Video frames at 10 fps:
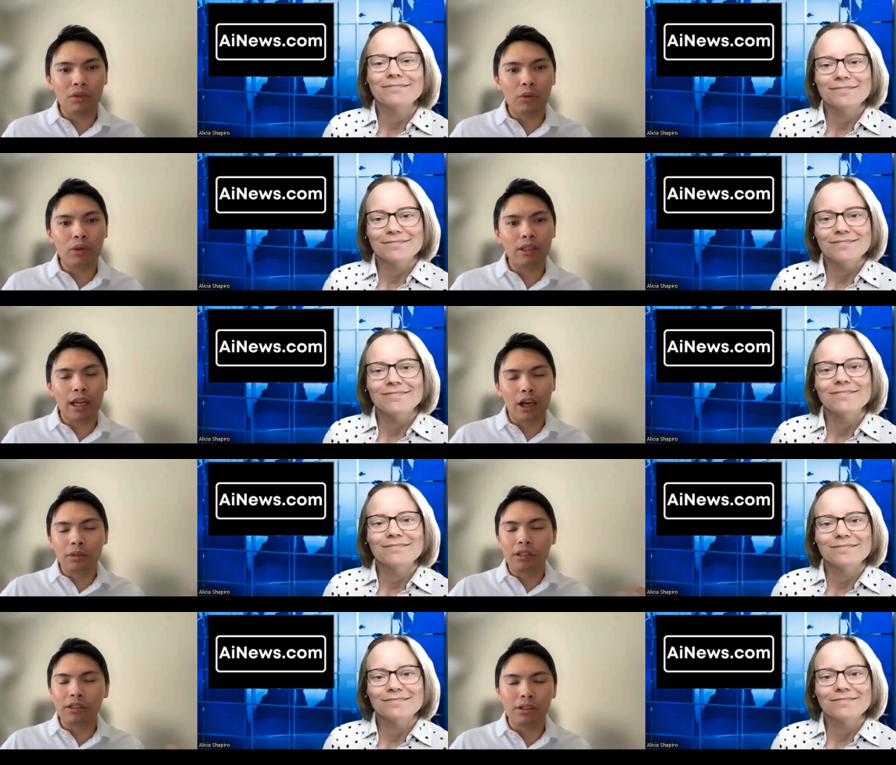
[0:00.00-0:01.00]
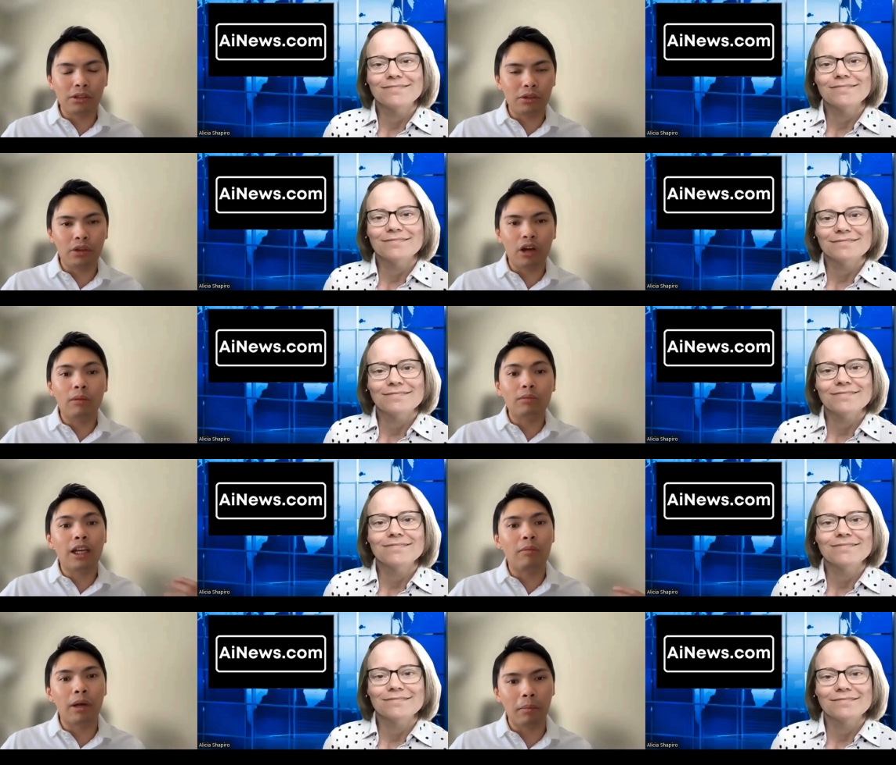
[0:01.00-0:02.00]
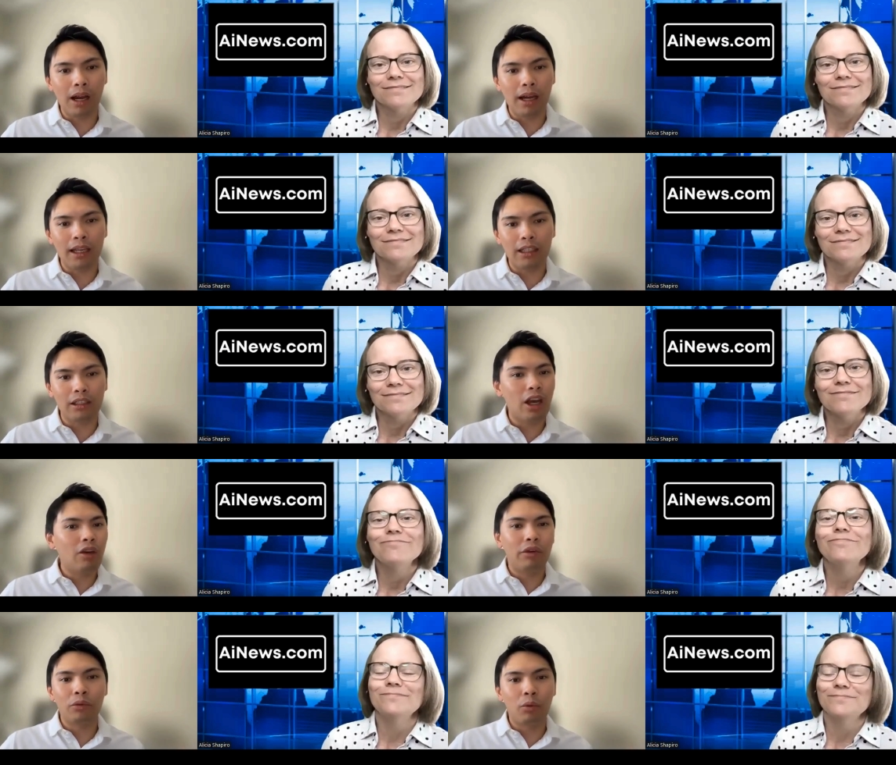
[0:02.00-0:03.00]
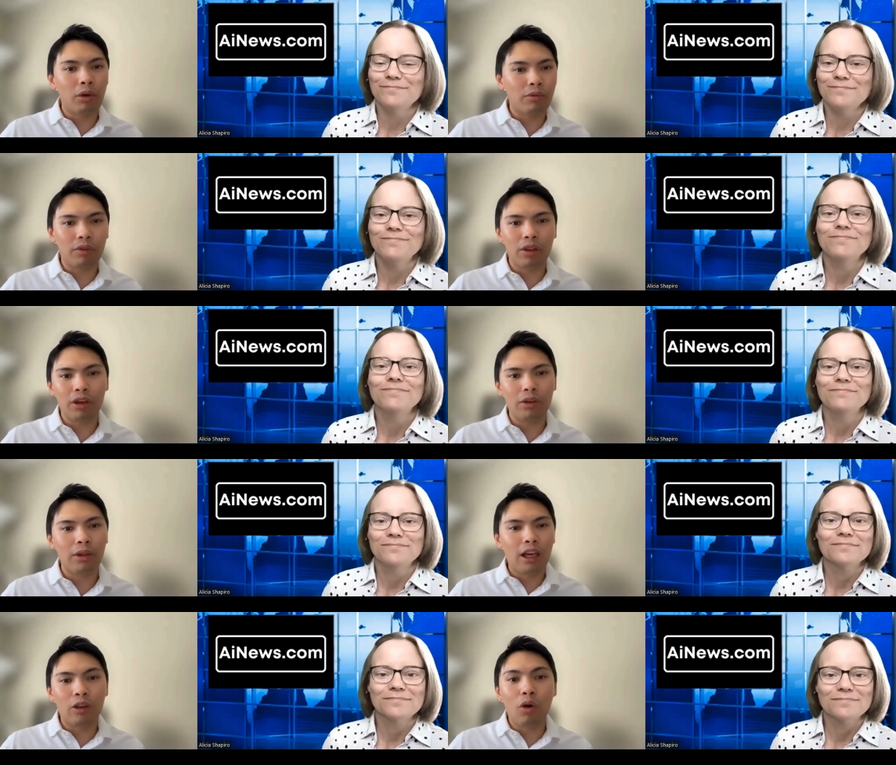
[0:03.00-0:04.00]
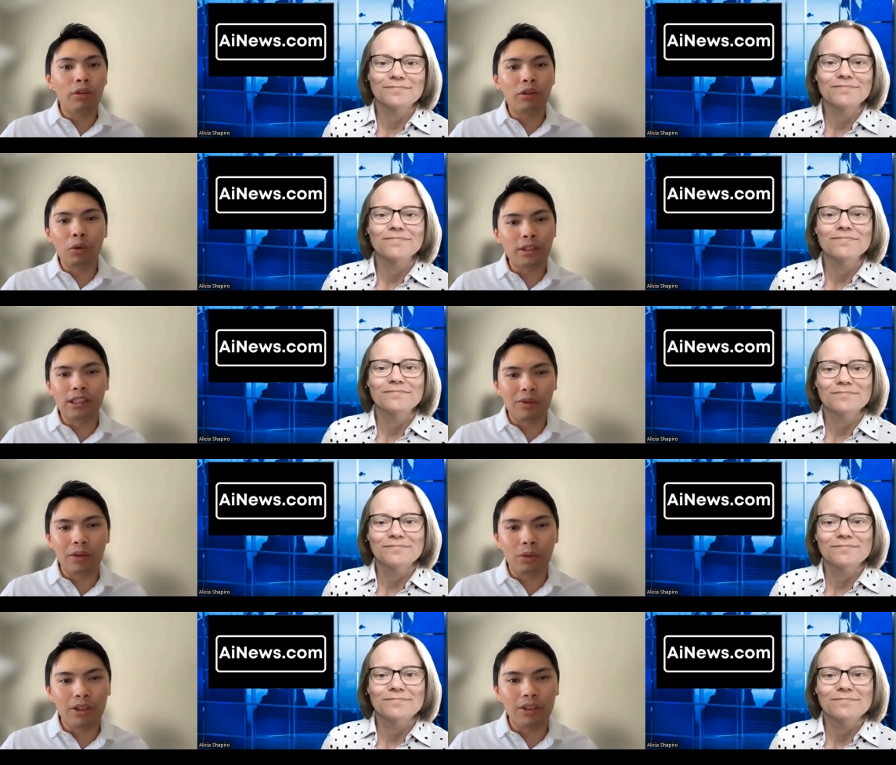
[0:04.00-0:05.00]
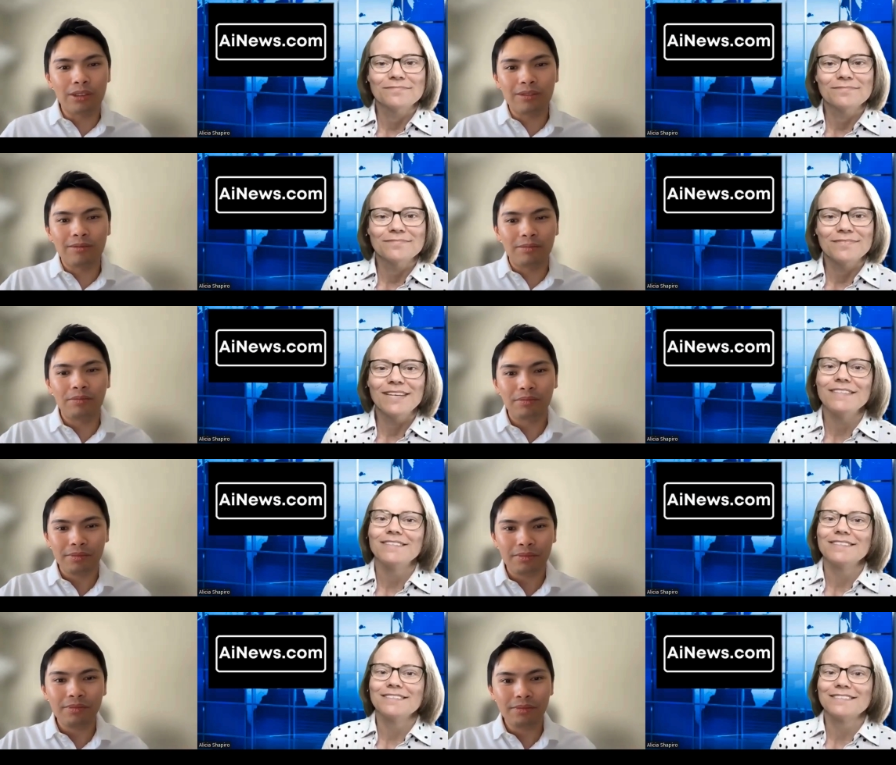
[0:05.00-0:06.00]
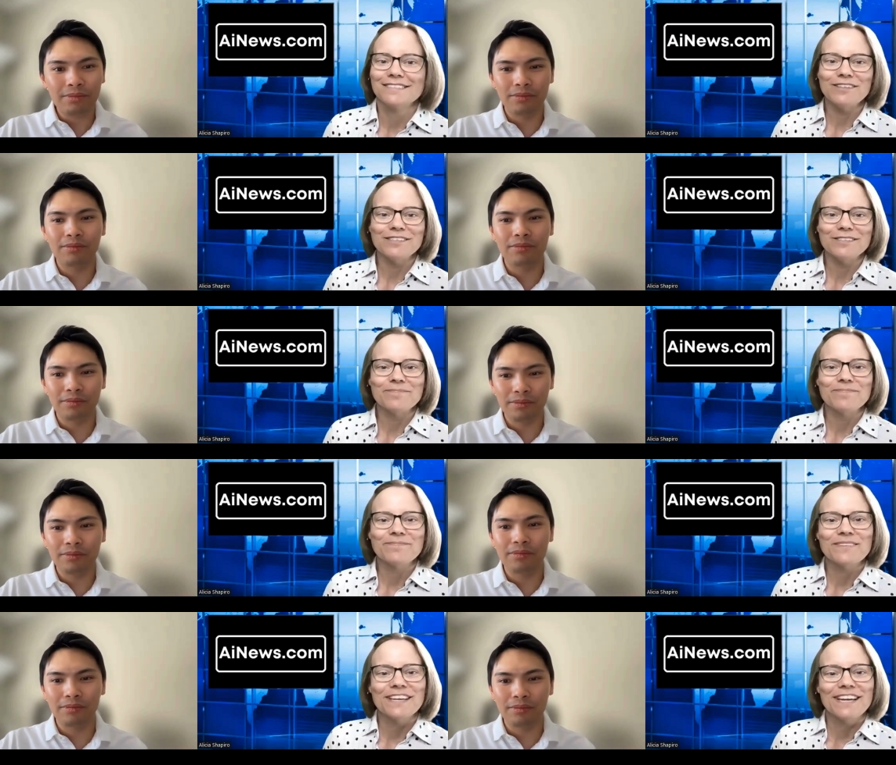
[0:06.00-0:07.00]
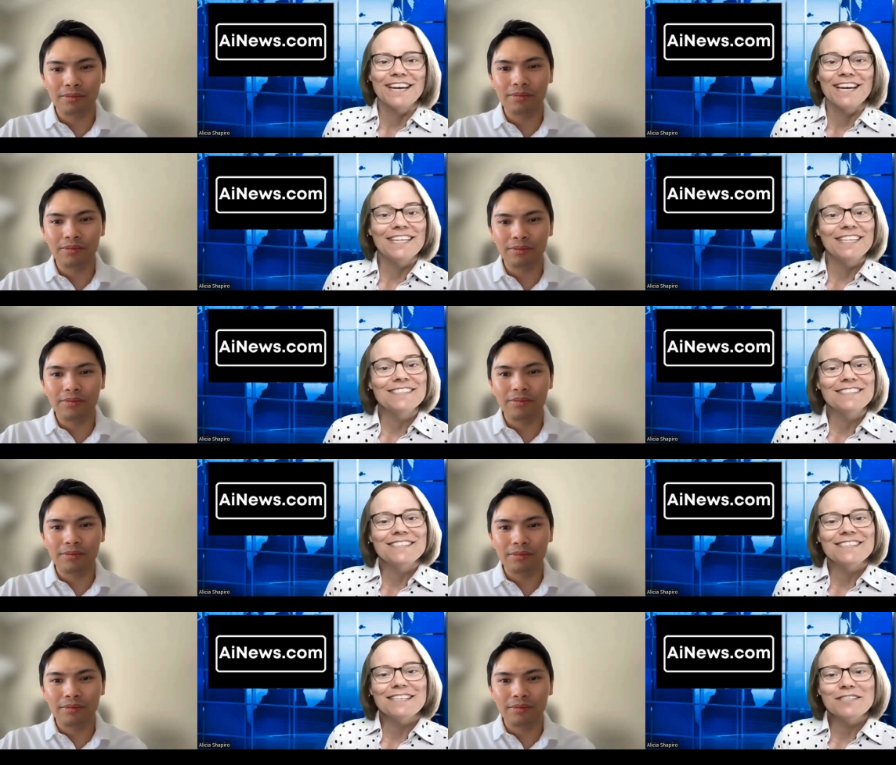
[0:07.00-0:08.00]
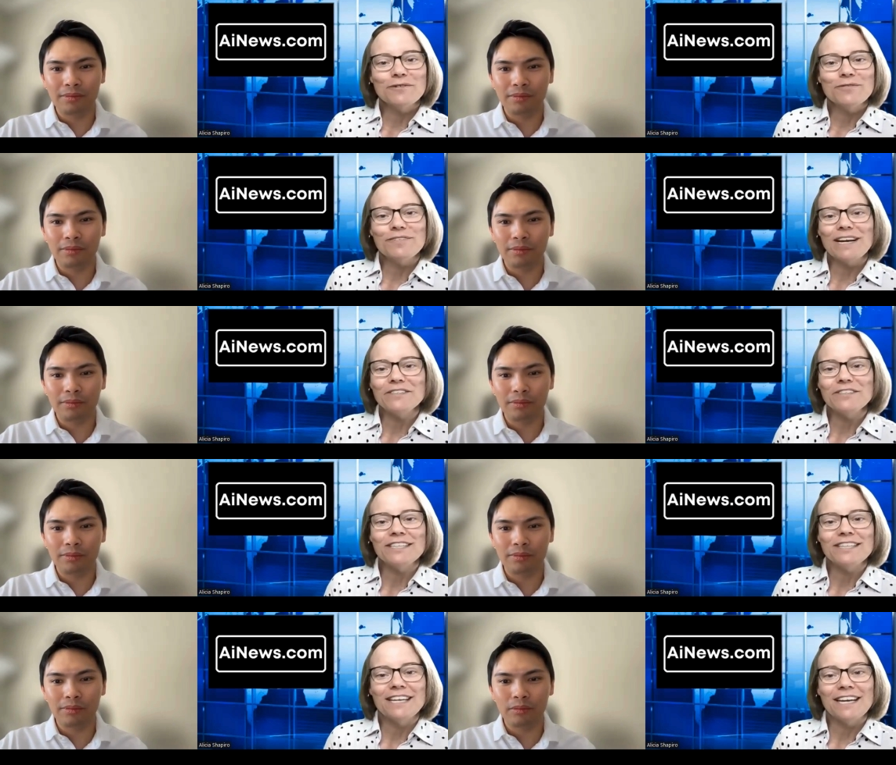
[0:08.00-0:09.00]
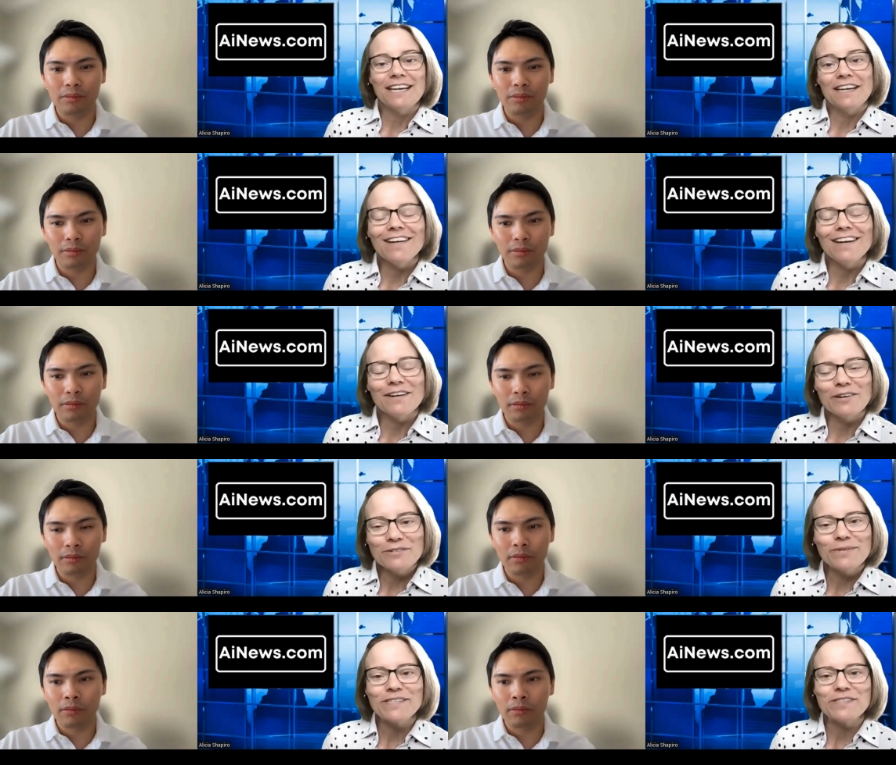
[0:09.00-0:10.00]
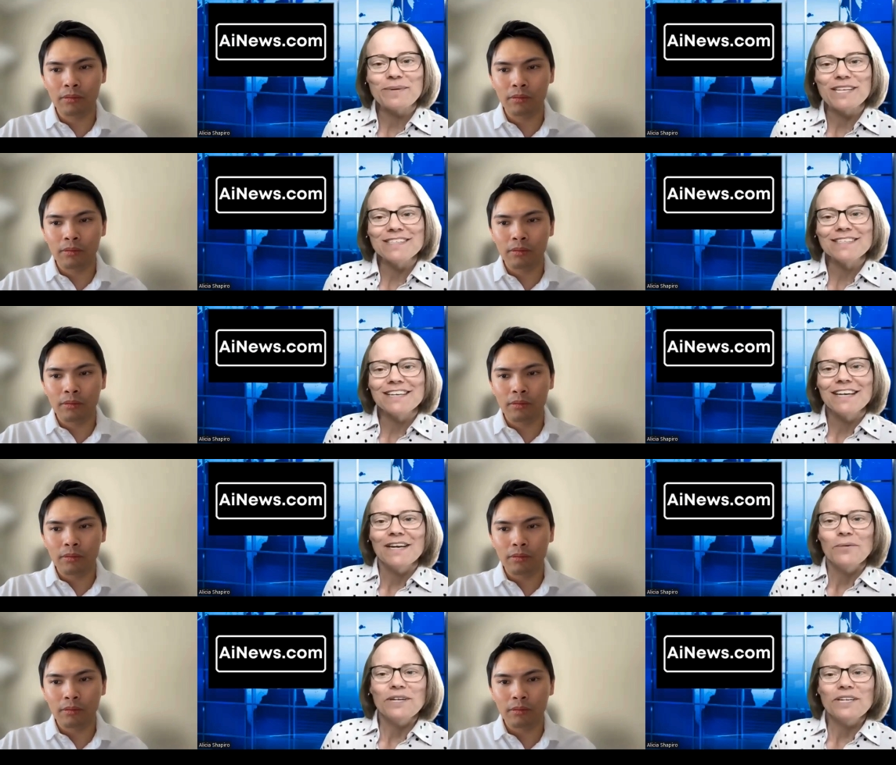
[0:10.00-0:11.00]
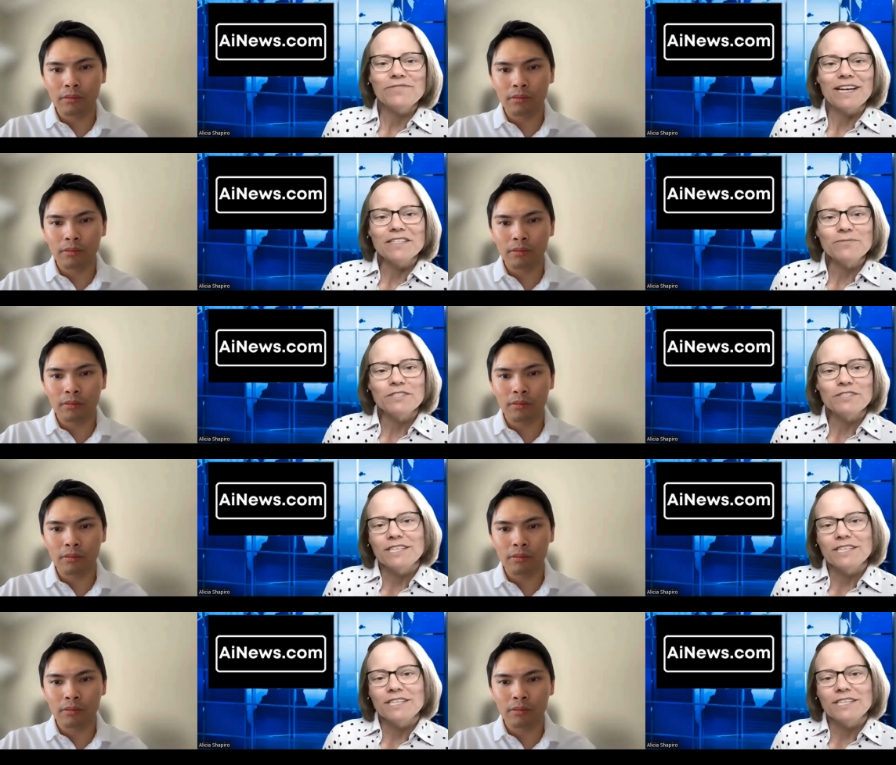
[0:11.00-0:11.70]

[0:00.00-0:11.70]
Speaker 1: that really helped me to calm down my mind on the workflow and all the noises from the world.
Speaker 2: Yes, that's awesome. And as a successful founder in the AI hardware space, what advice